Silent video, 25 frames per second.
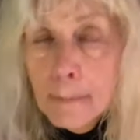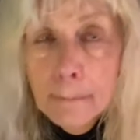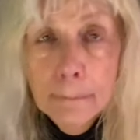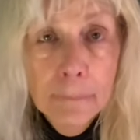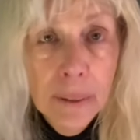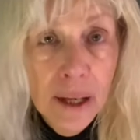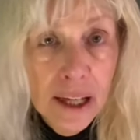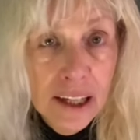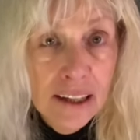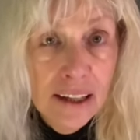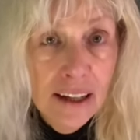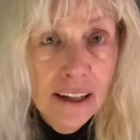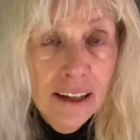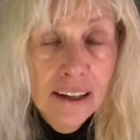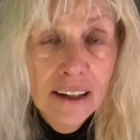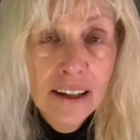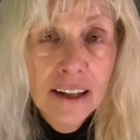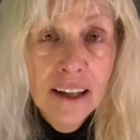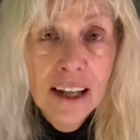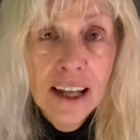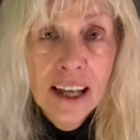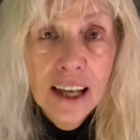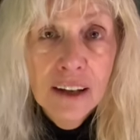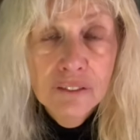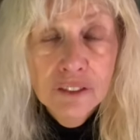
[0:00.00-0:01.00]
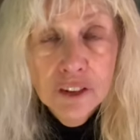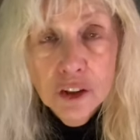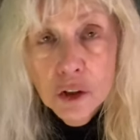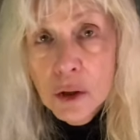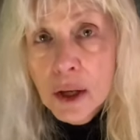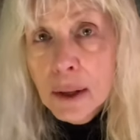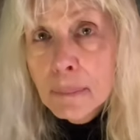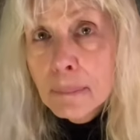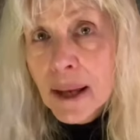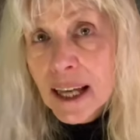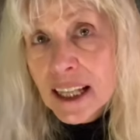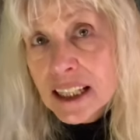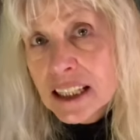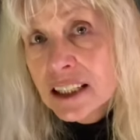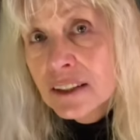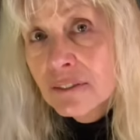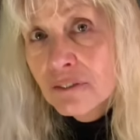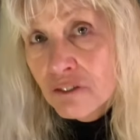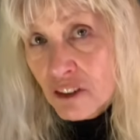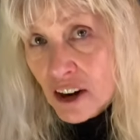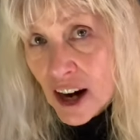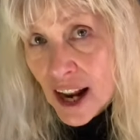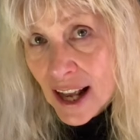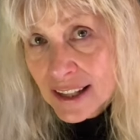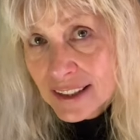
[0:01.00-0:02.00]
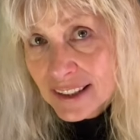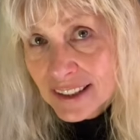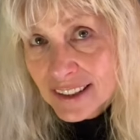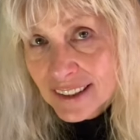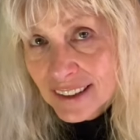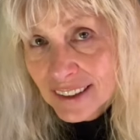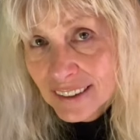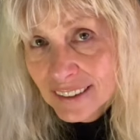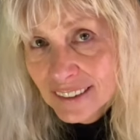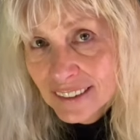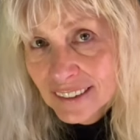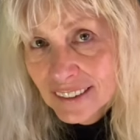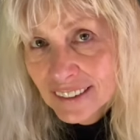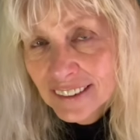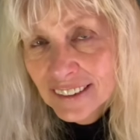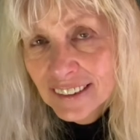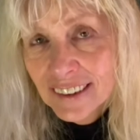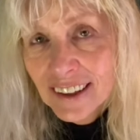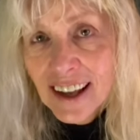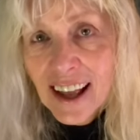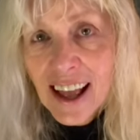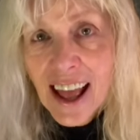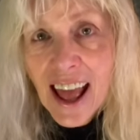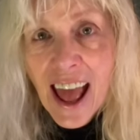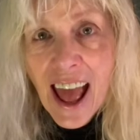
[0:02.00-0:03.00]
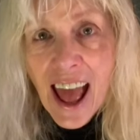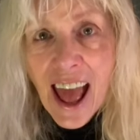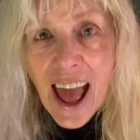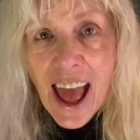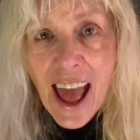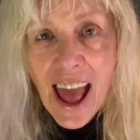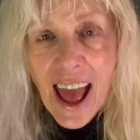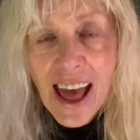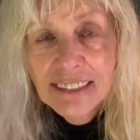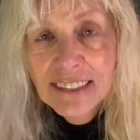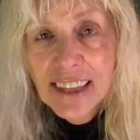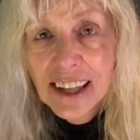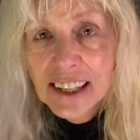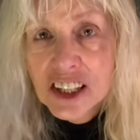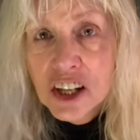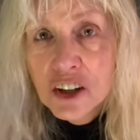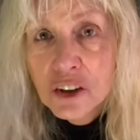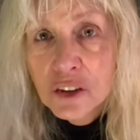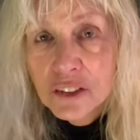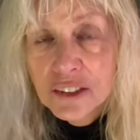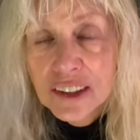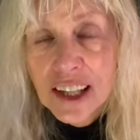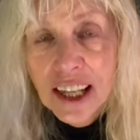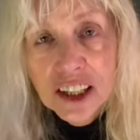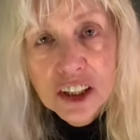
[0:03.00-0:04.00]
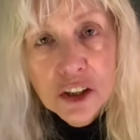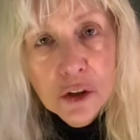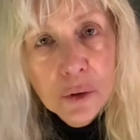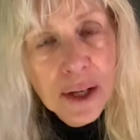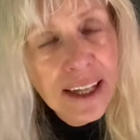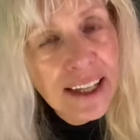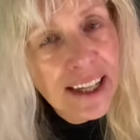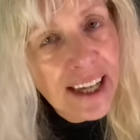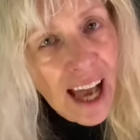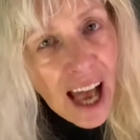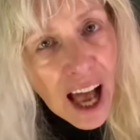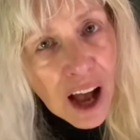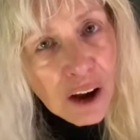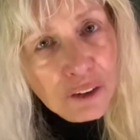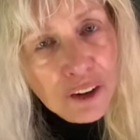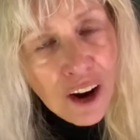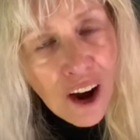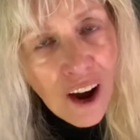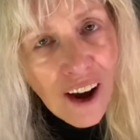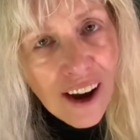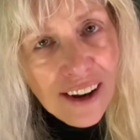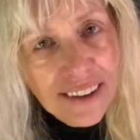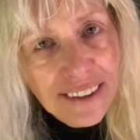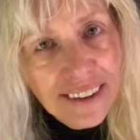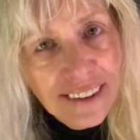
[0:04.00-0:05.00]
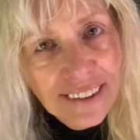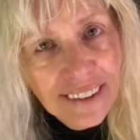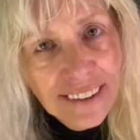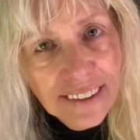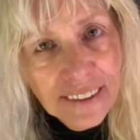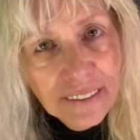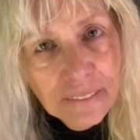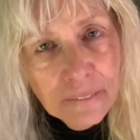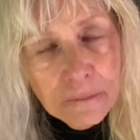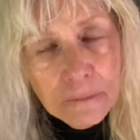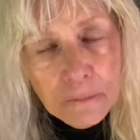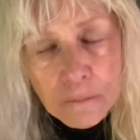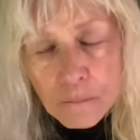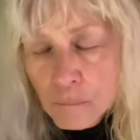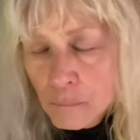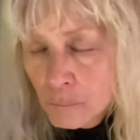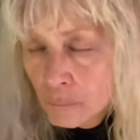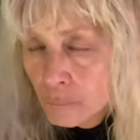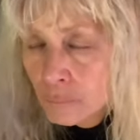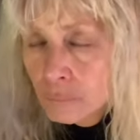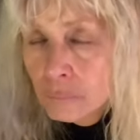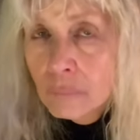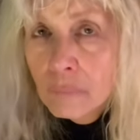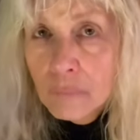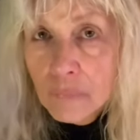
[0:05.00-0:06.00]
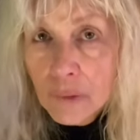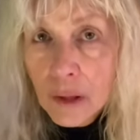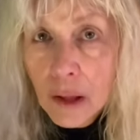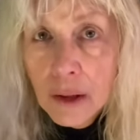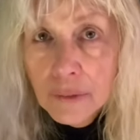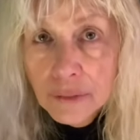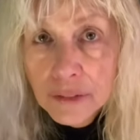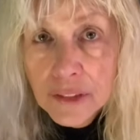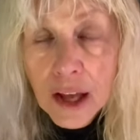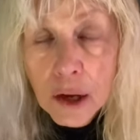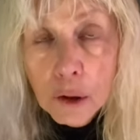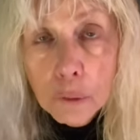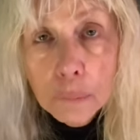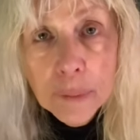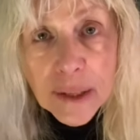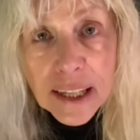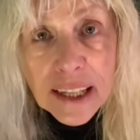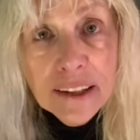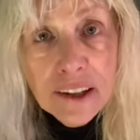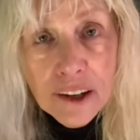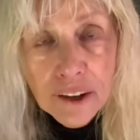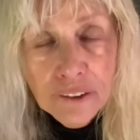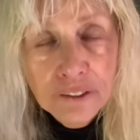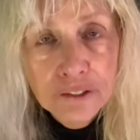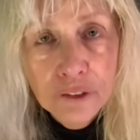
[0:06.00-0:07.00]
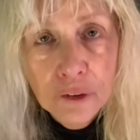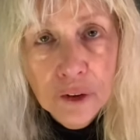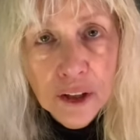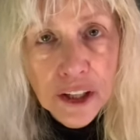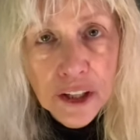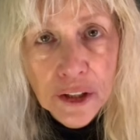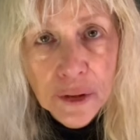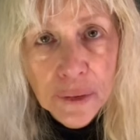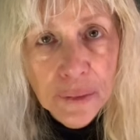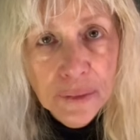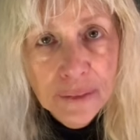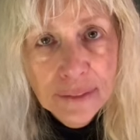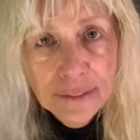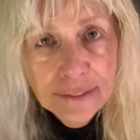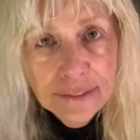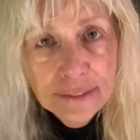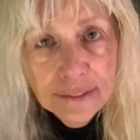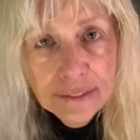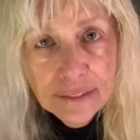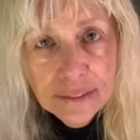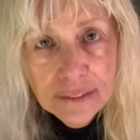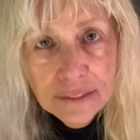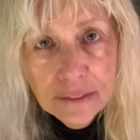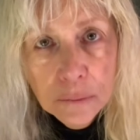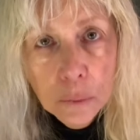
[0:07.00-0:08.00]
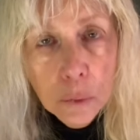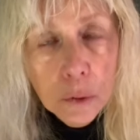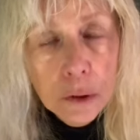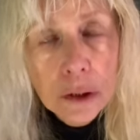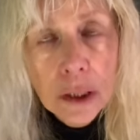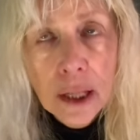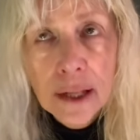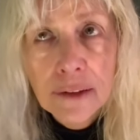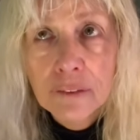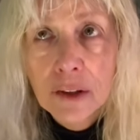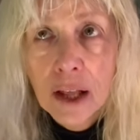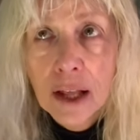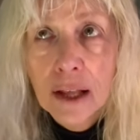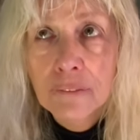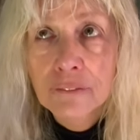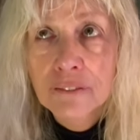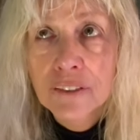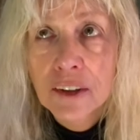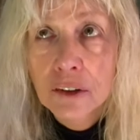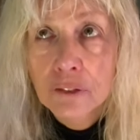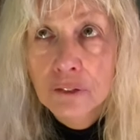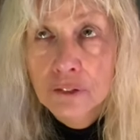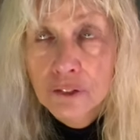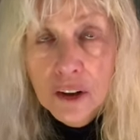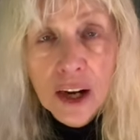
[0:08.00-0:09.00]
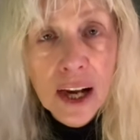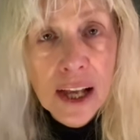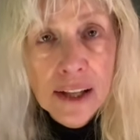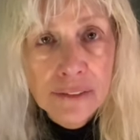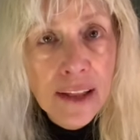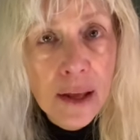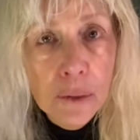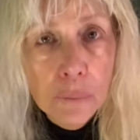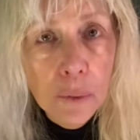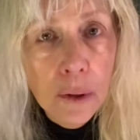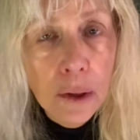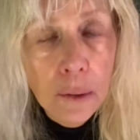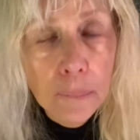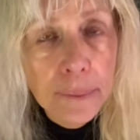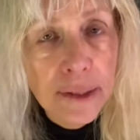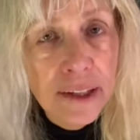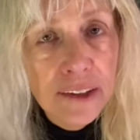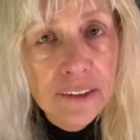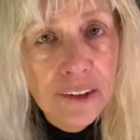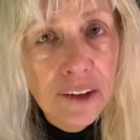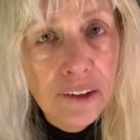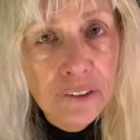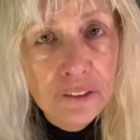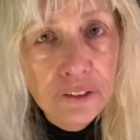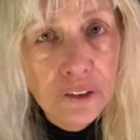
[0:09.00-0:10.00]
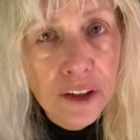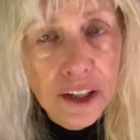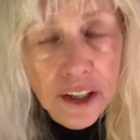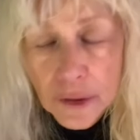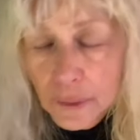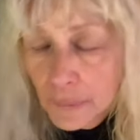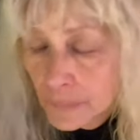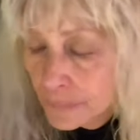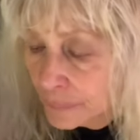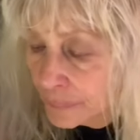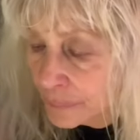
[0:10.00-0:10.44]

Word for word: But if you can make some friends, then you that you can count on, they'll be there for you. Well, if, if they're a friend, they will be there for you.